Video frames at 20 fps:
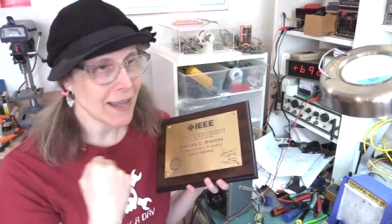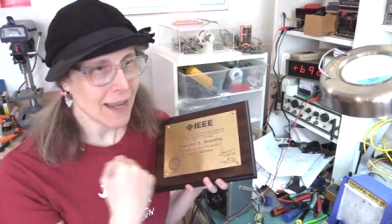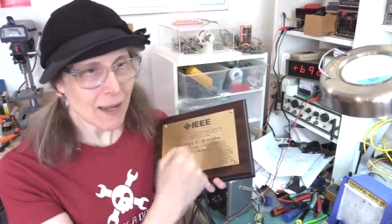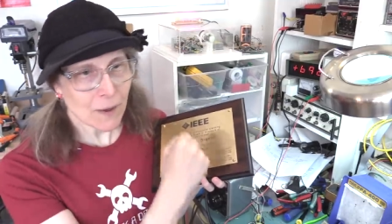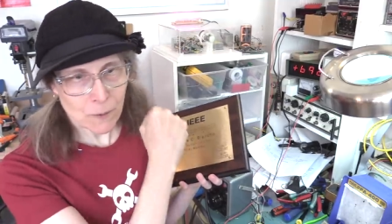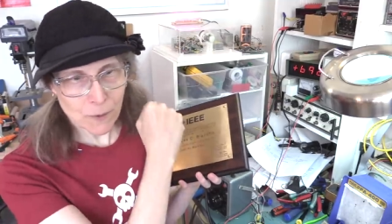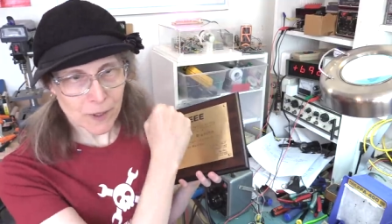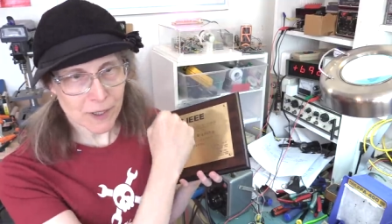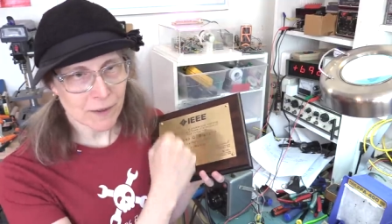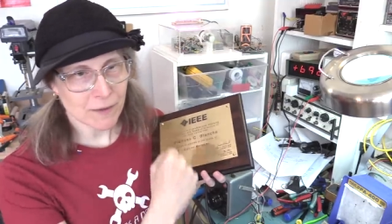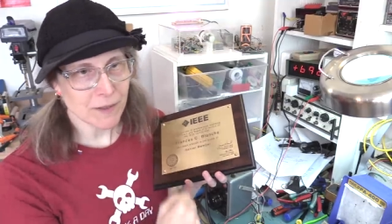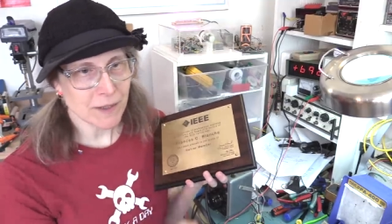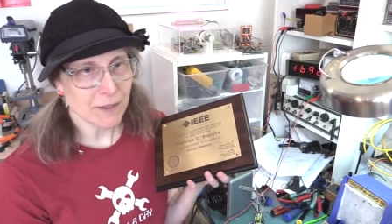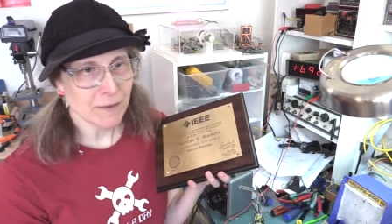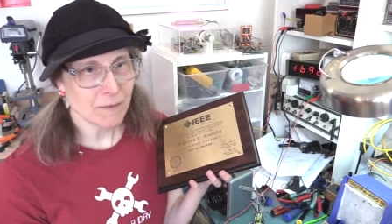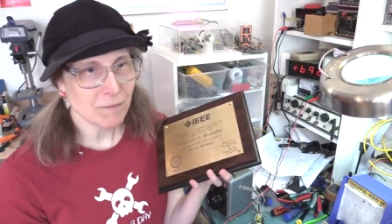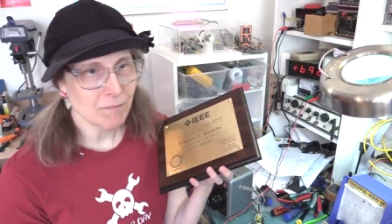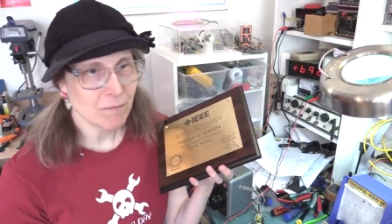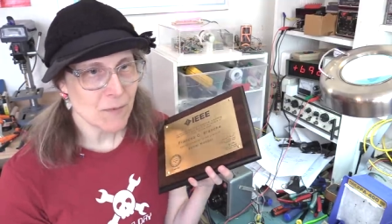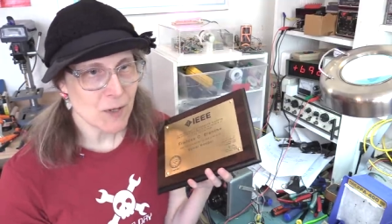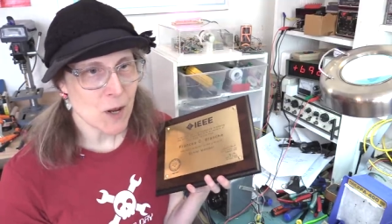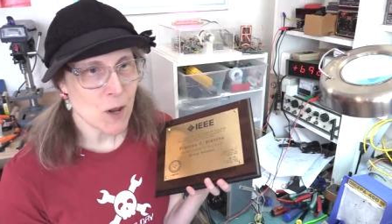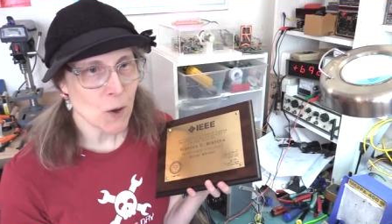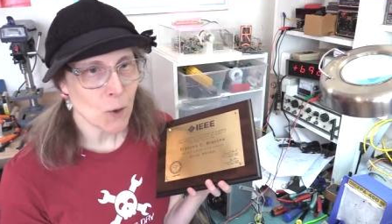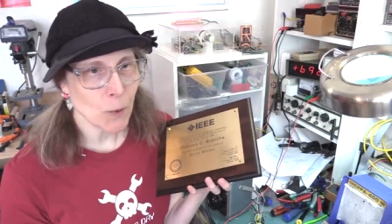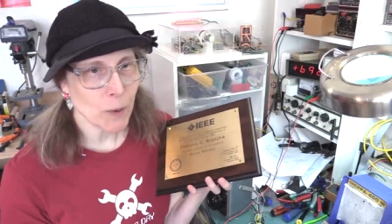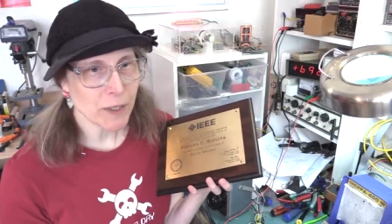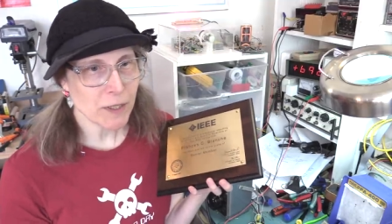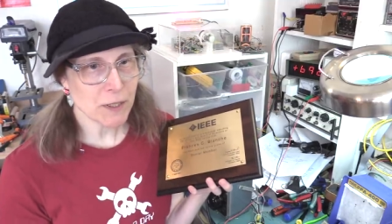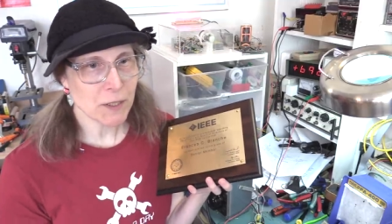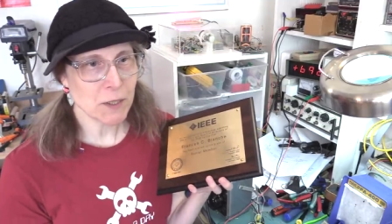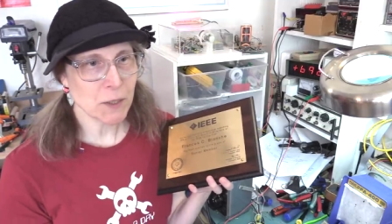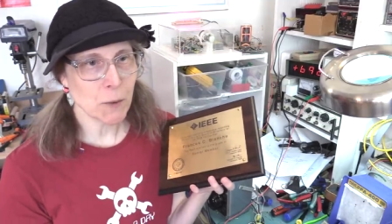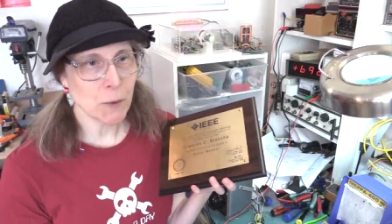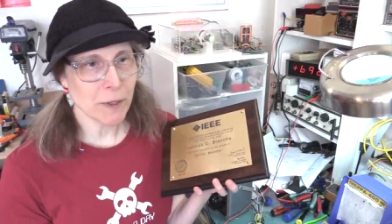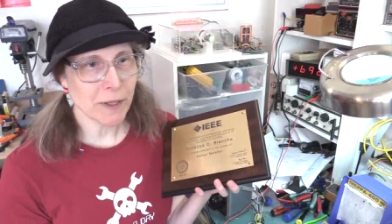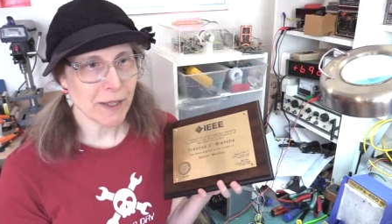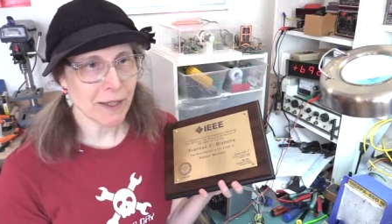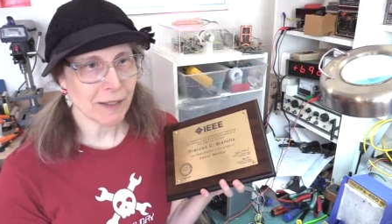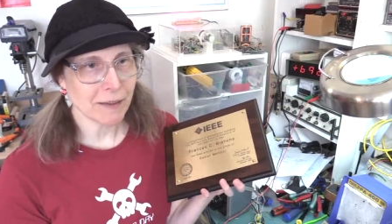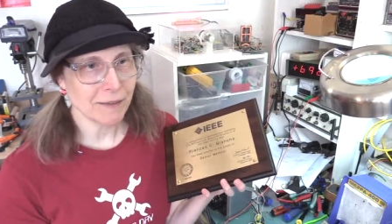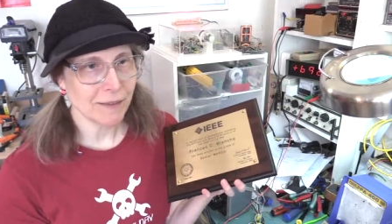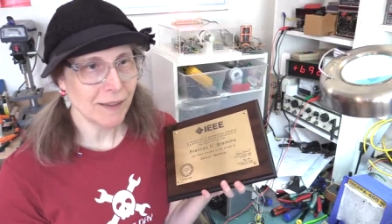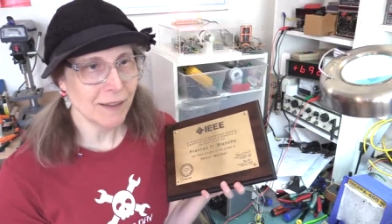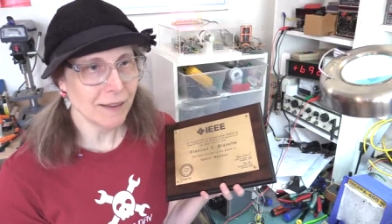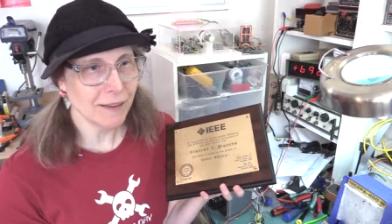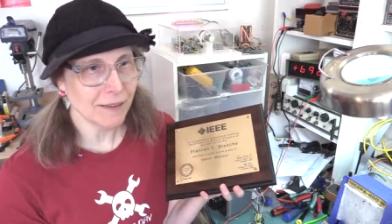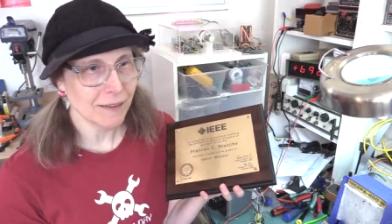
they would know what to do with it.